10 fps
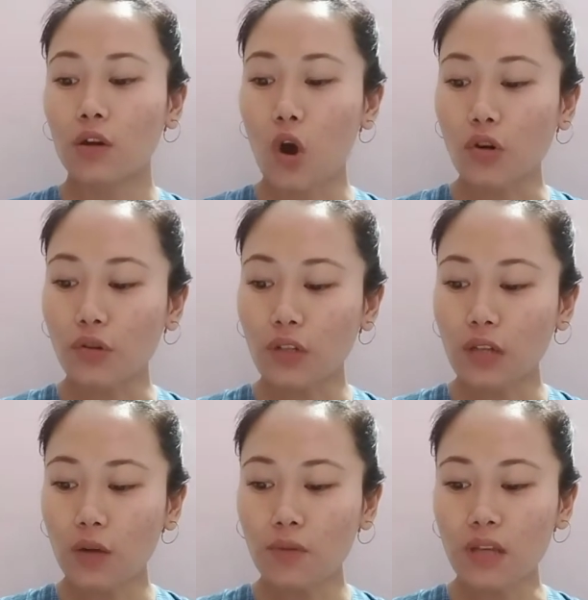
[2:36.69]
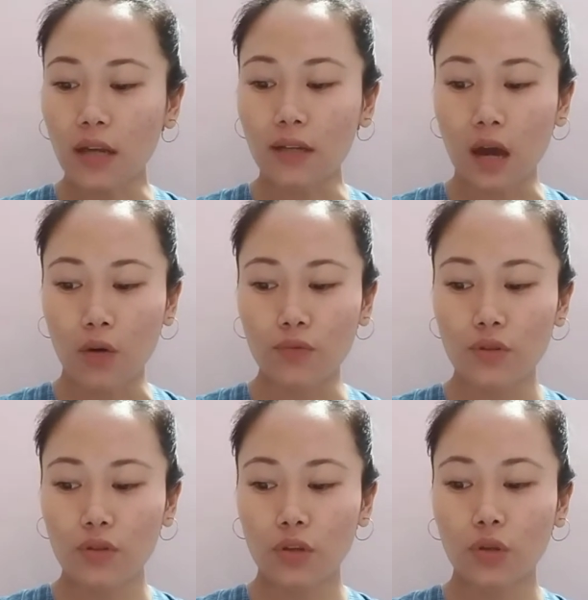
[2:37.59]
Concrete nouns are
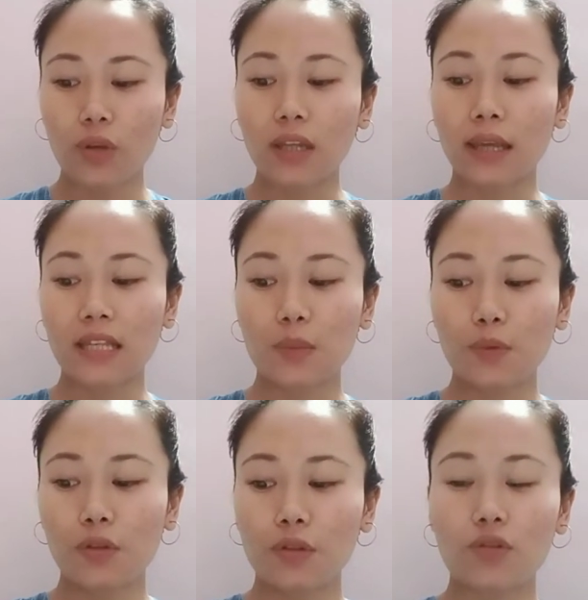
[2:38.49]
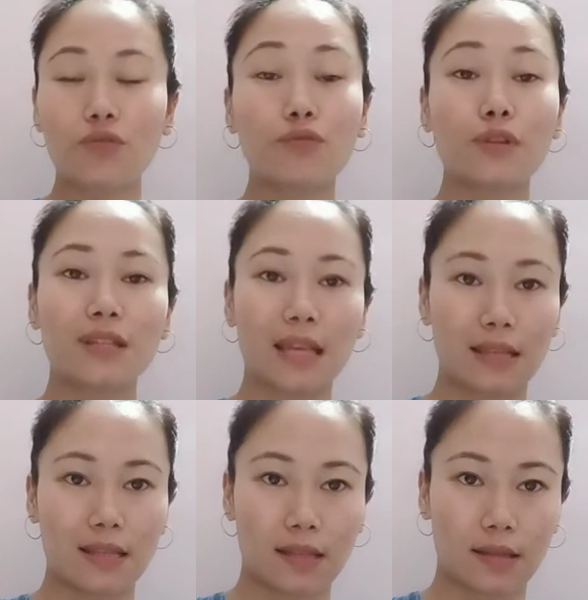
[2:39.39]
nouns you can experience through the
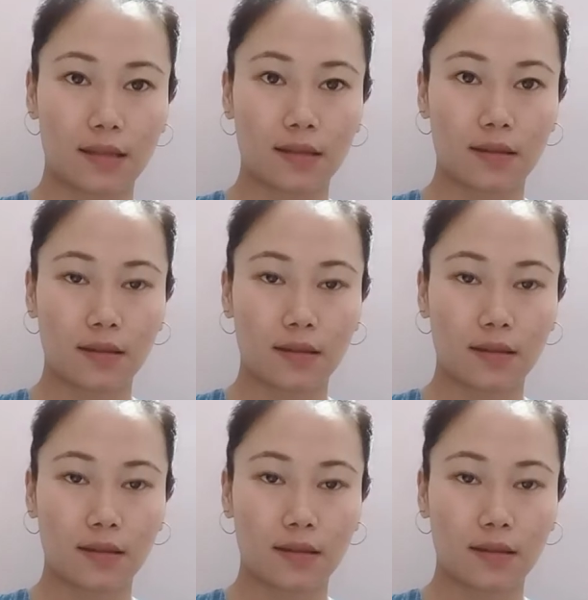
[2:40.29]
senses.